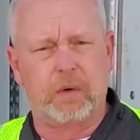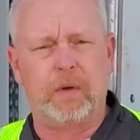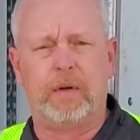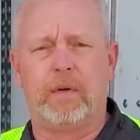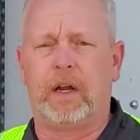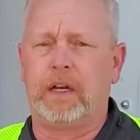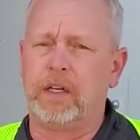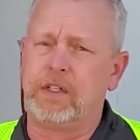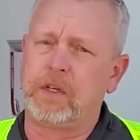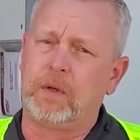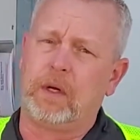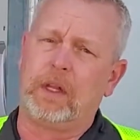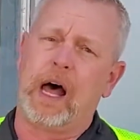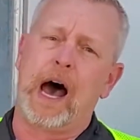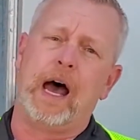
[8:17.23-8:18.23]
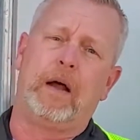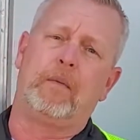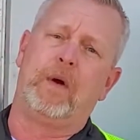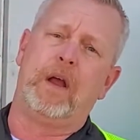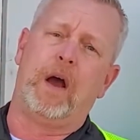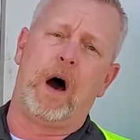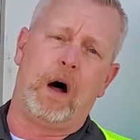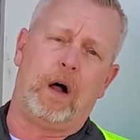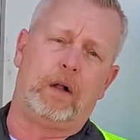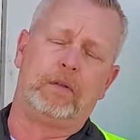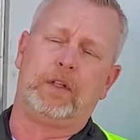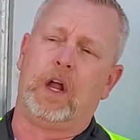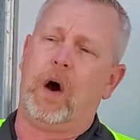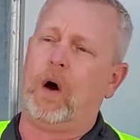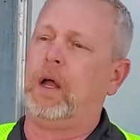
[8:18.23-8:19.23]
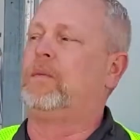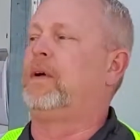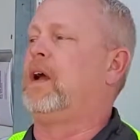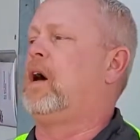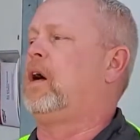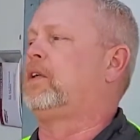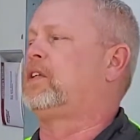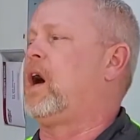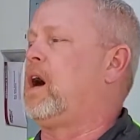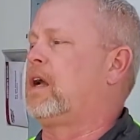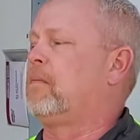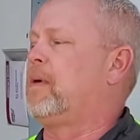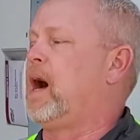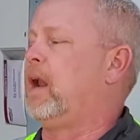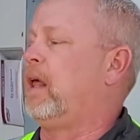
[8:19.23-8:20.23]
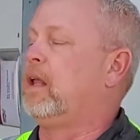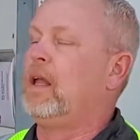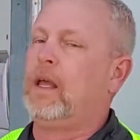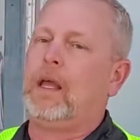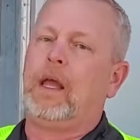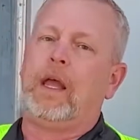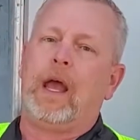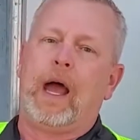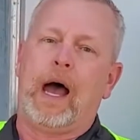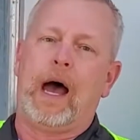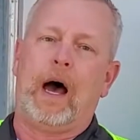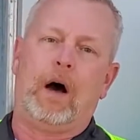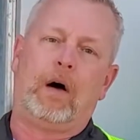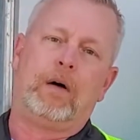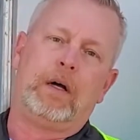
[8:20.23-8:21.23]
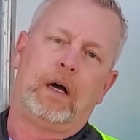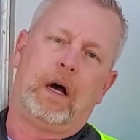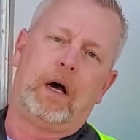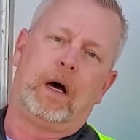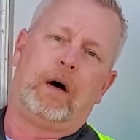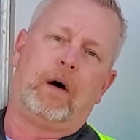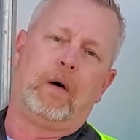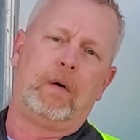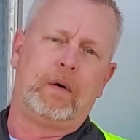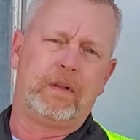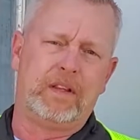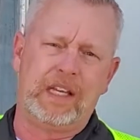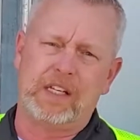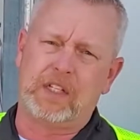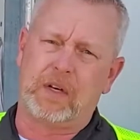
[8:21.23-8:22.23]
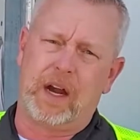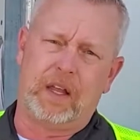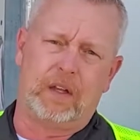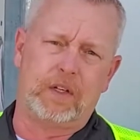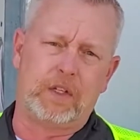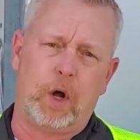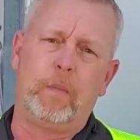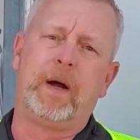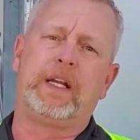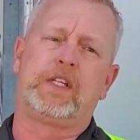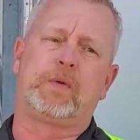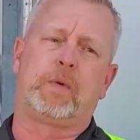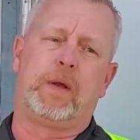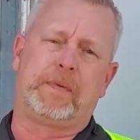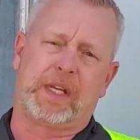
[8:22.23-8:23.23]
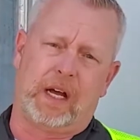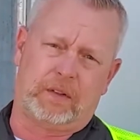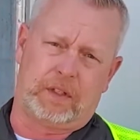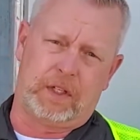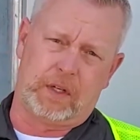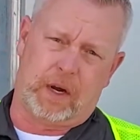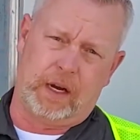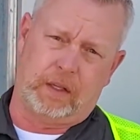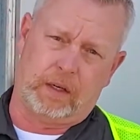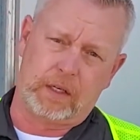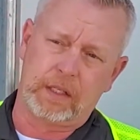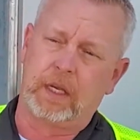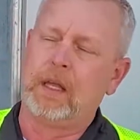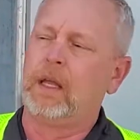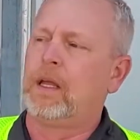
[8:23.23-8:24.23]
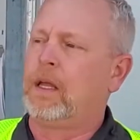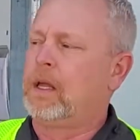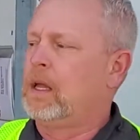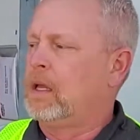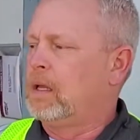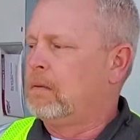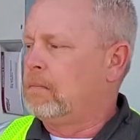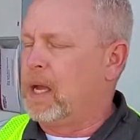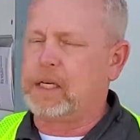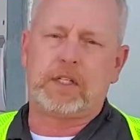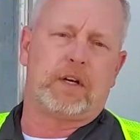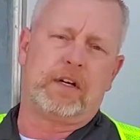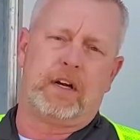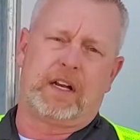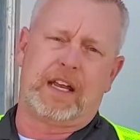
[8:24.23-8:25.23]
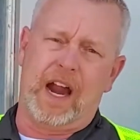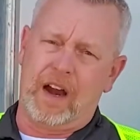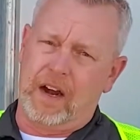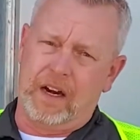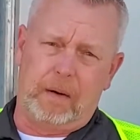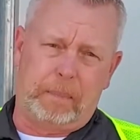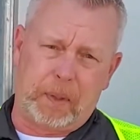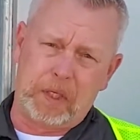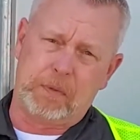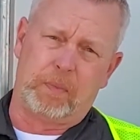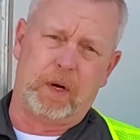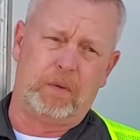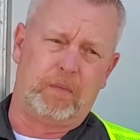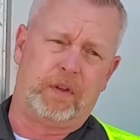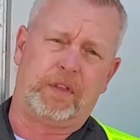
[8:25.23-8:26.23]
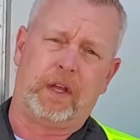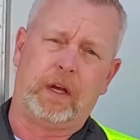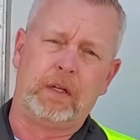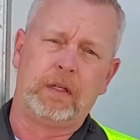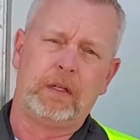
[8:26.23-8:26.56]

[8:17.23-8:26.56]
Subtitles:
we run into a lot. We all know it, we all talk about it, how, oh, these trailers, nobody sweeps out their trailers. Make sure you're carrying a push broom with you.